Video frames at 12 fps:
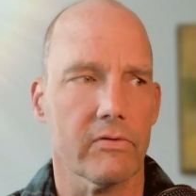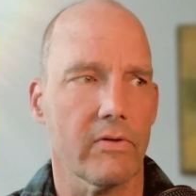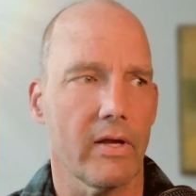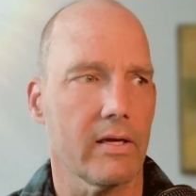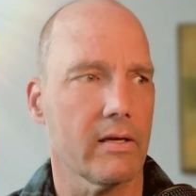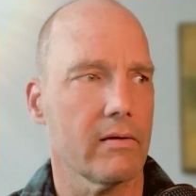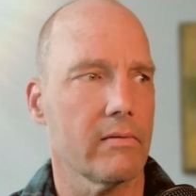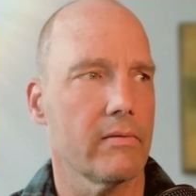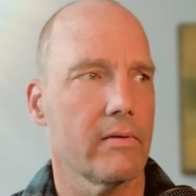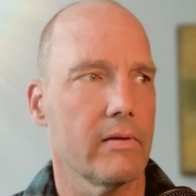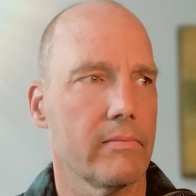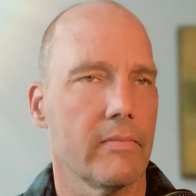like,
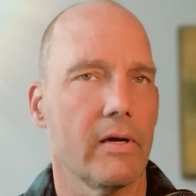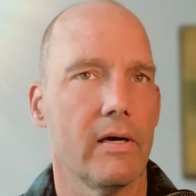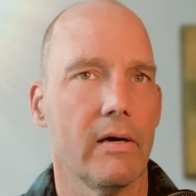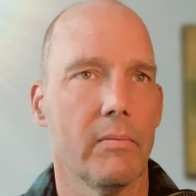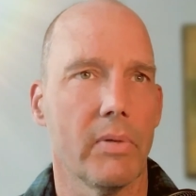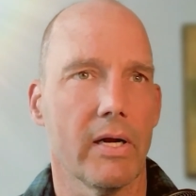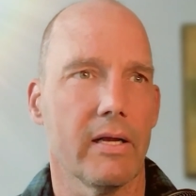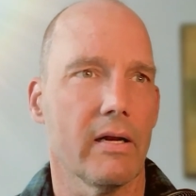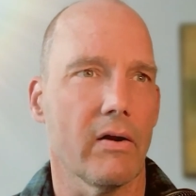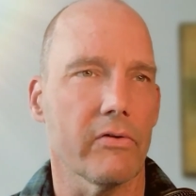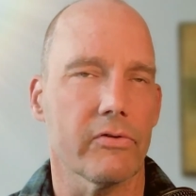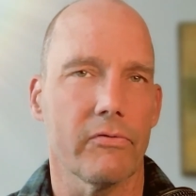but
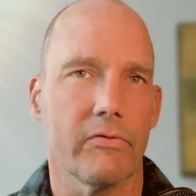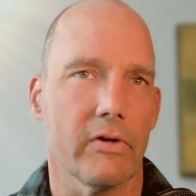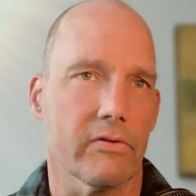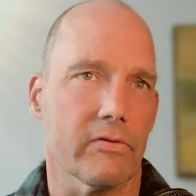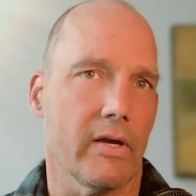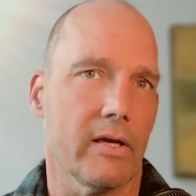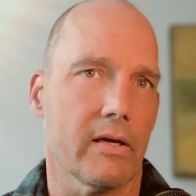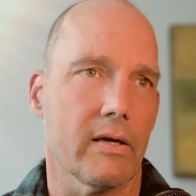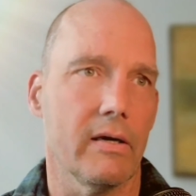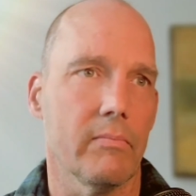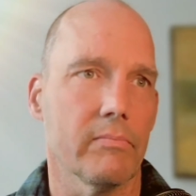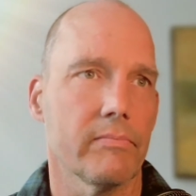it also feels
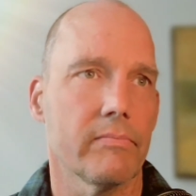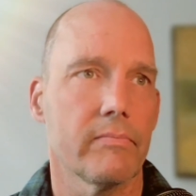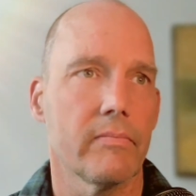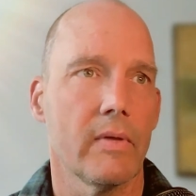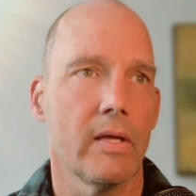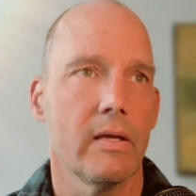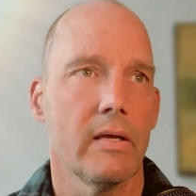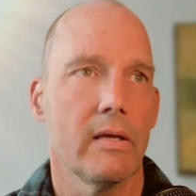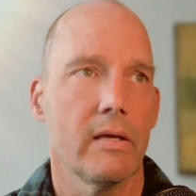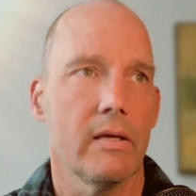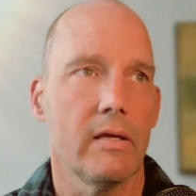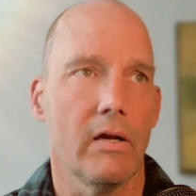like,
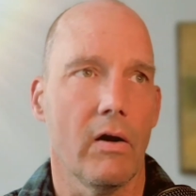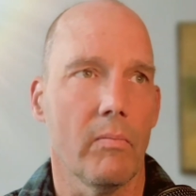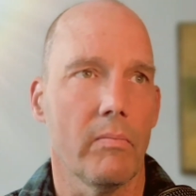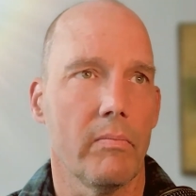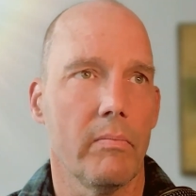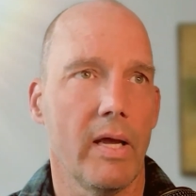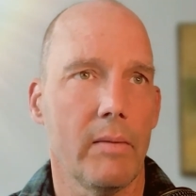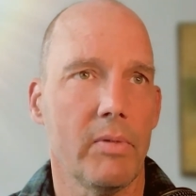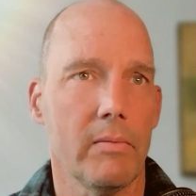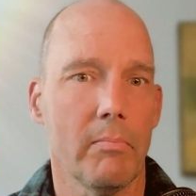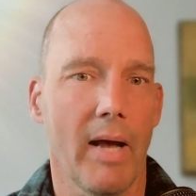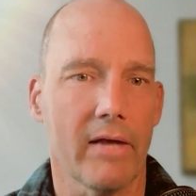
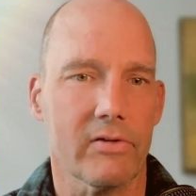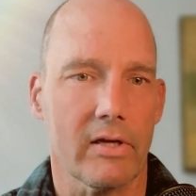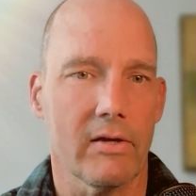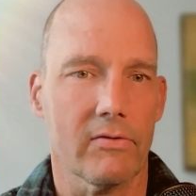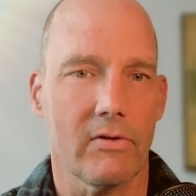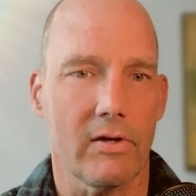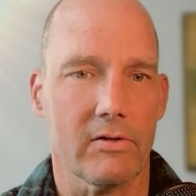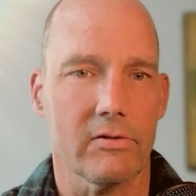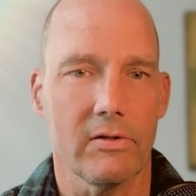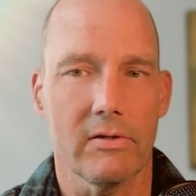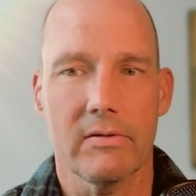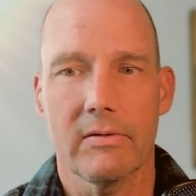maybe
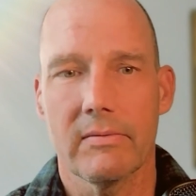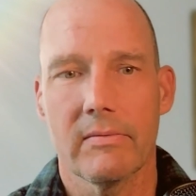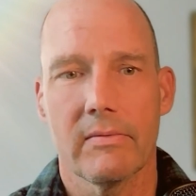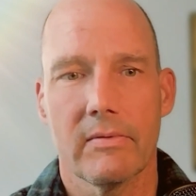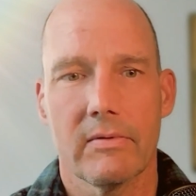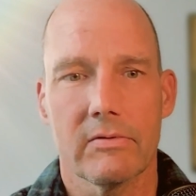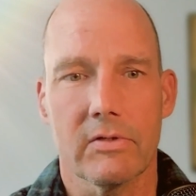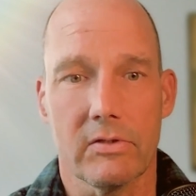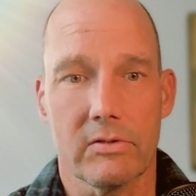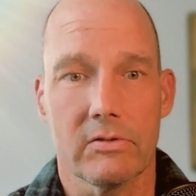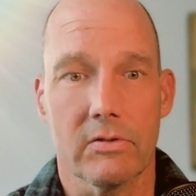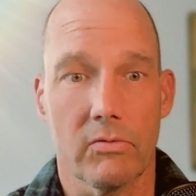masochistic to
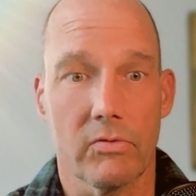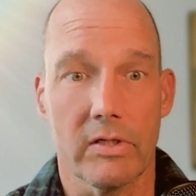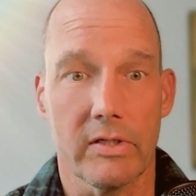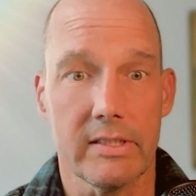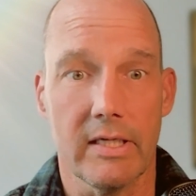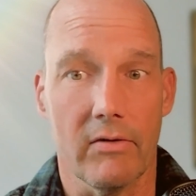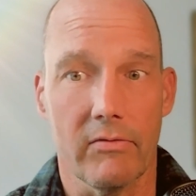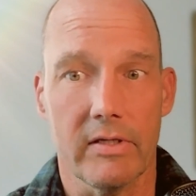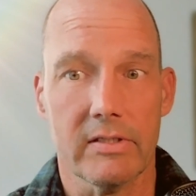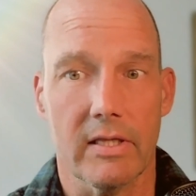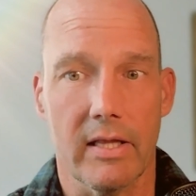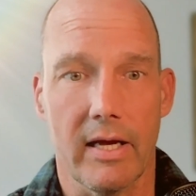really
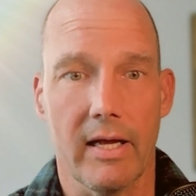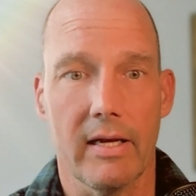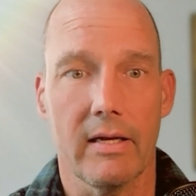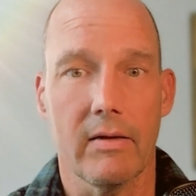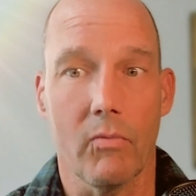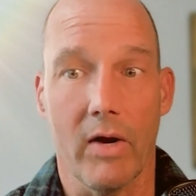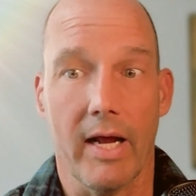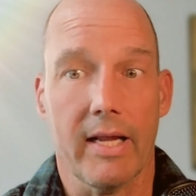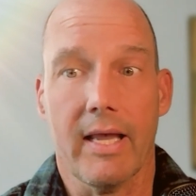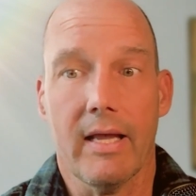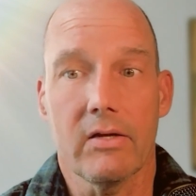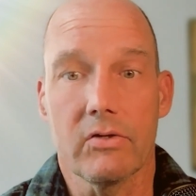delve into that when
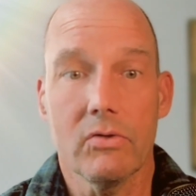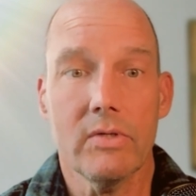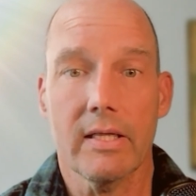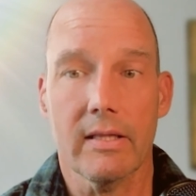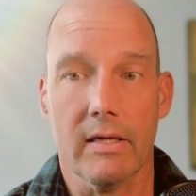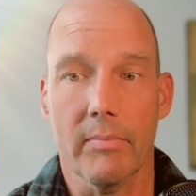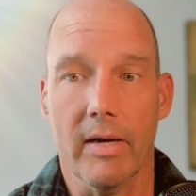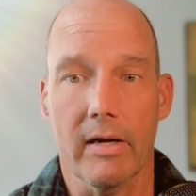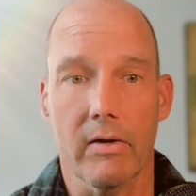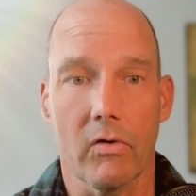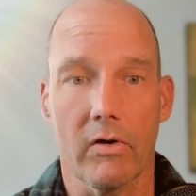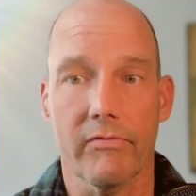I can't do anything
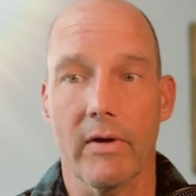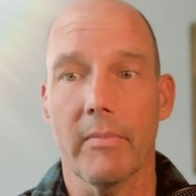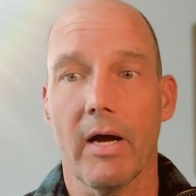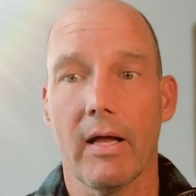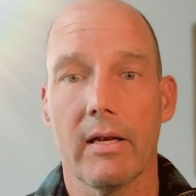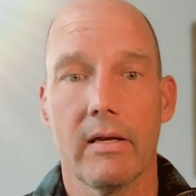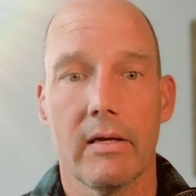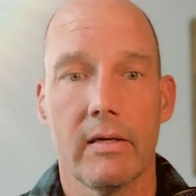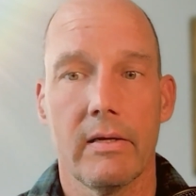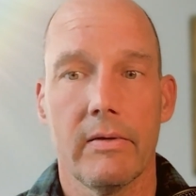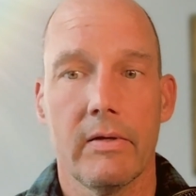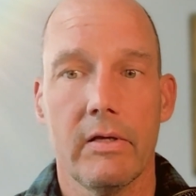about it, or if I'm not,
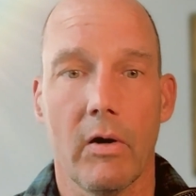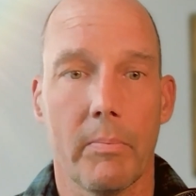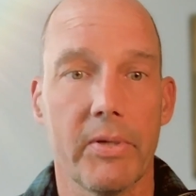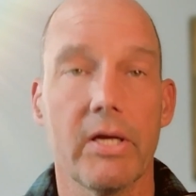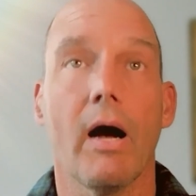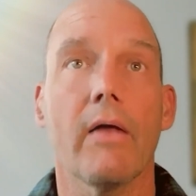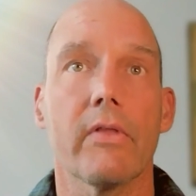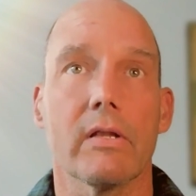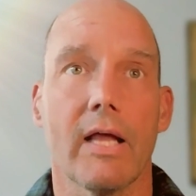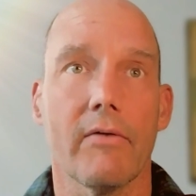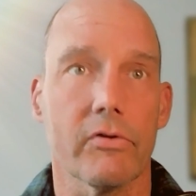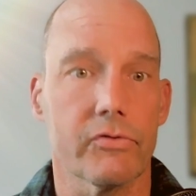beyond
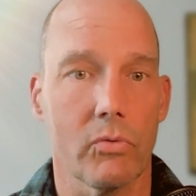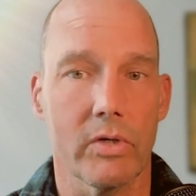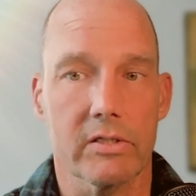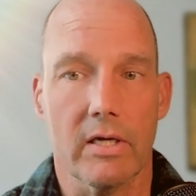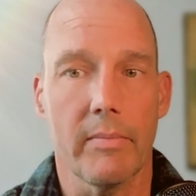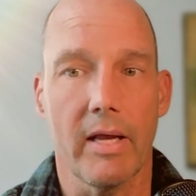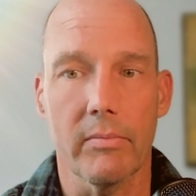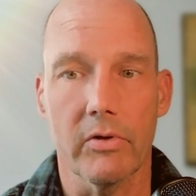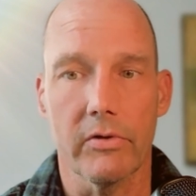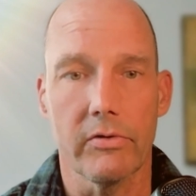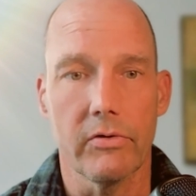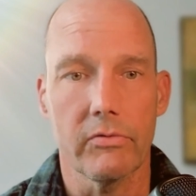the level to which I'm
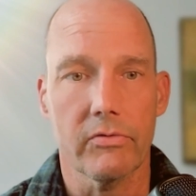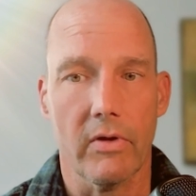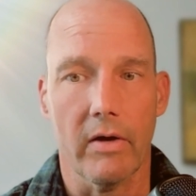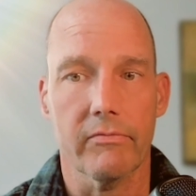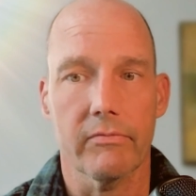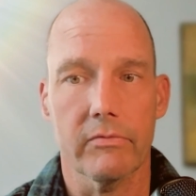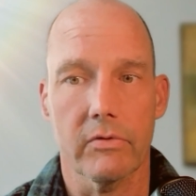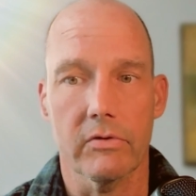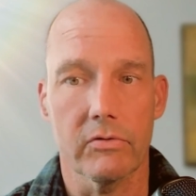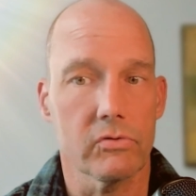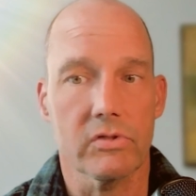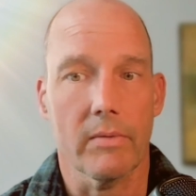able to do stuff, to do